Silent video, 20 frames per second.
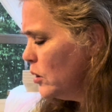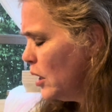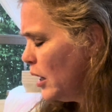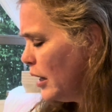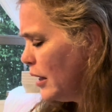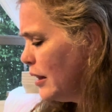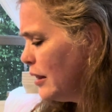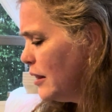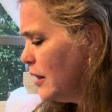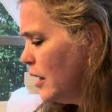I
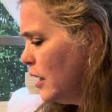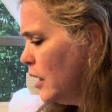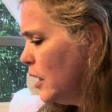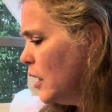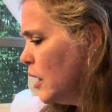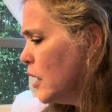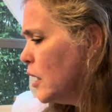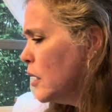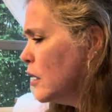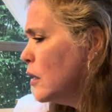think,
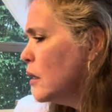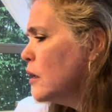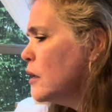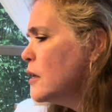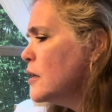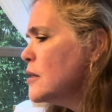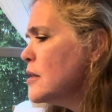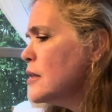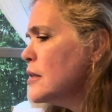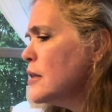
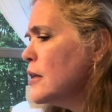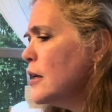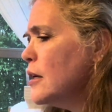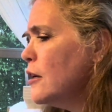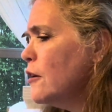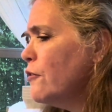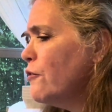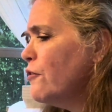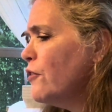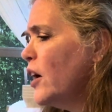let's
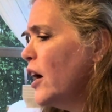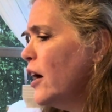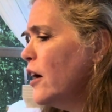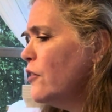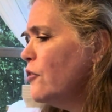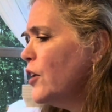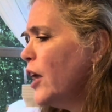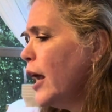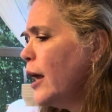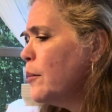see,
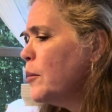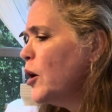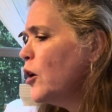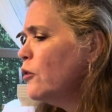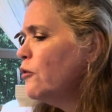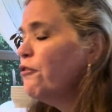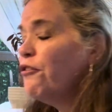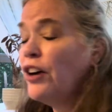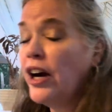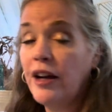5 came
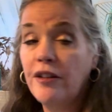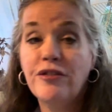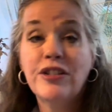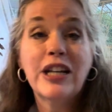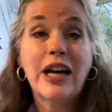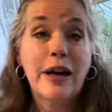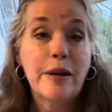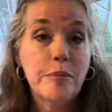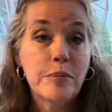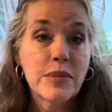out 5
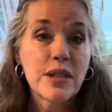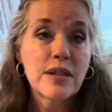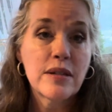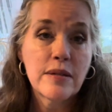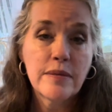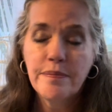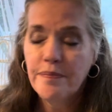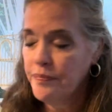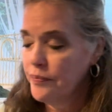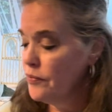times.
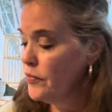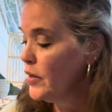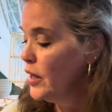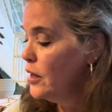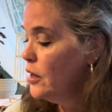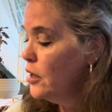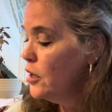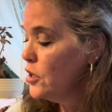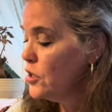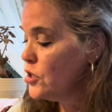
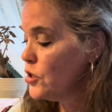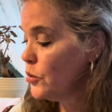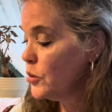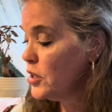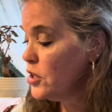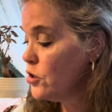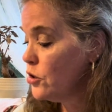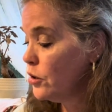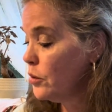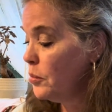So it
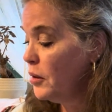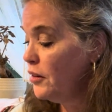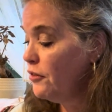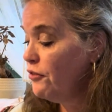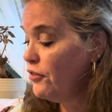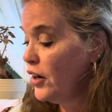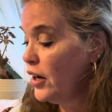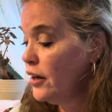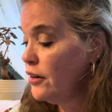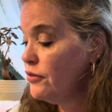took me
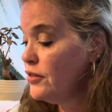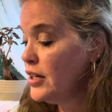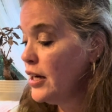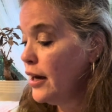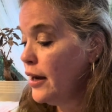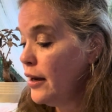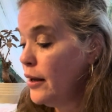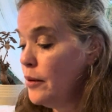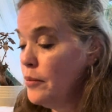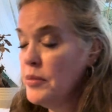5
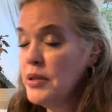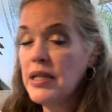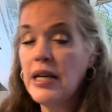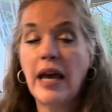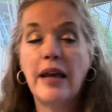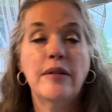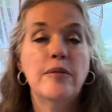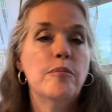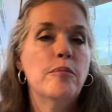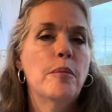times,
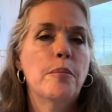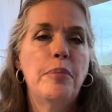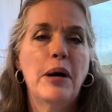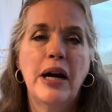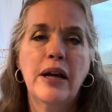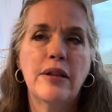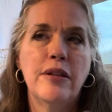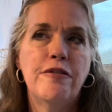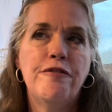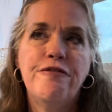and
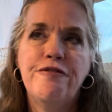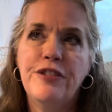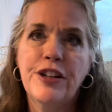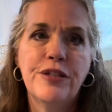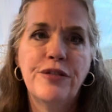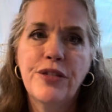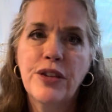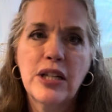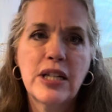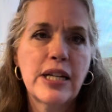by the
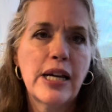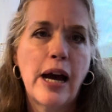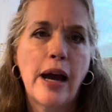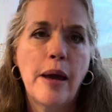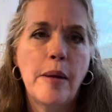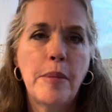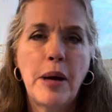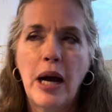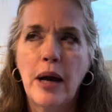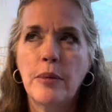5th
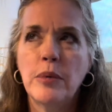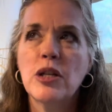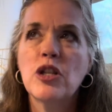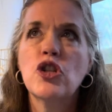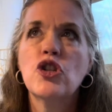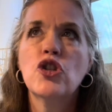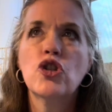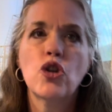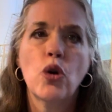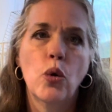time, I was
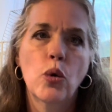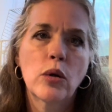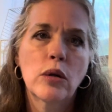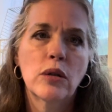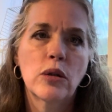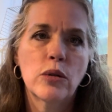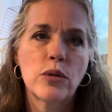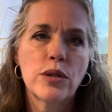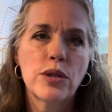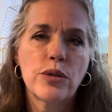so
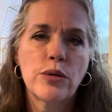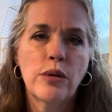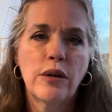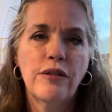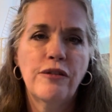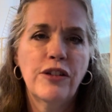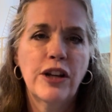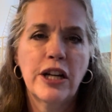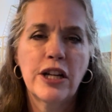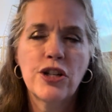close to a
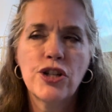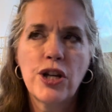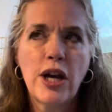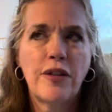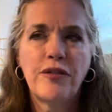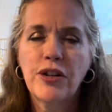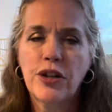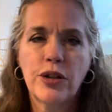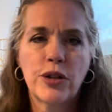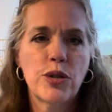finish
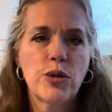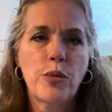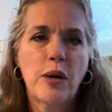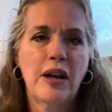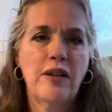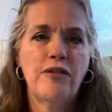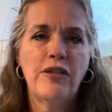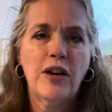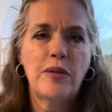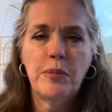after the
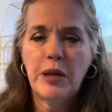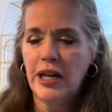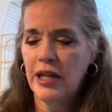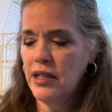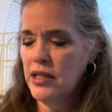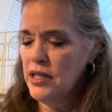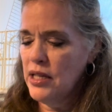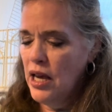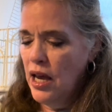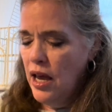25
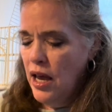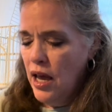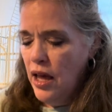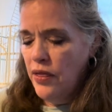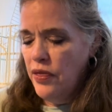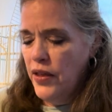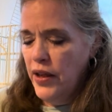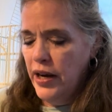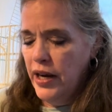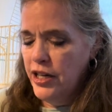minutes
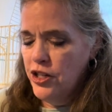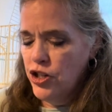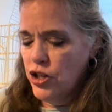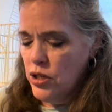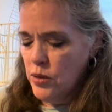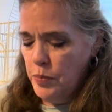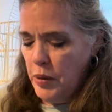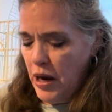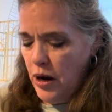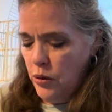that I
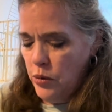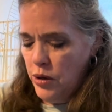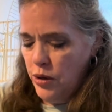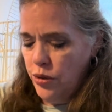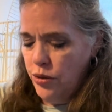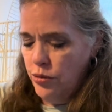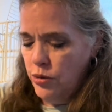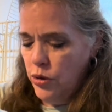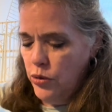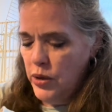just powered
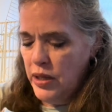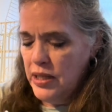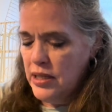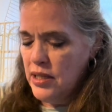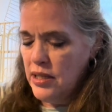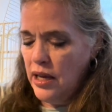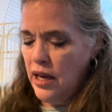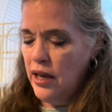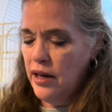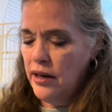through and
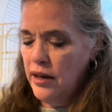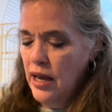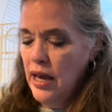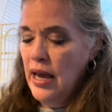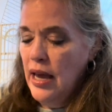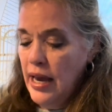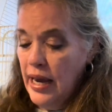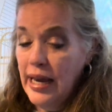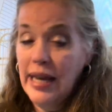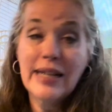said,
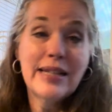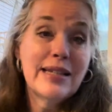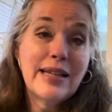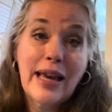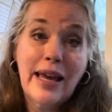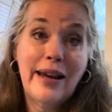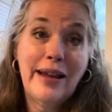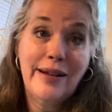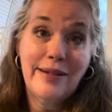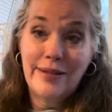it's
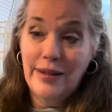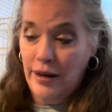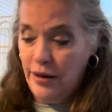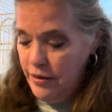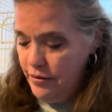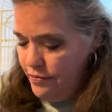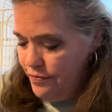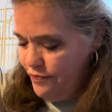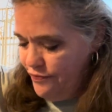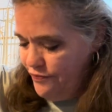getting done.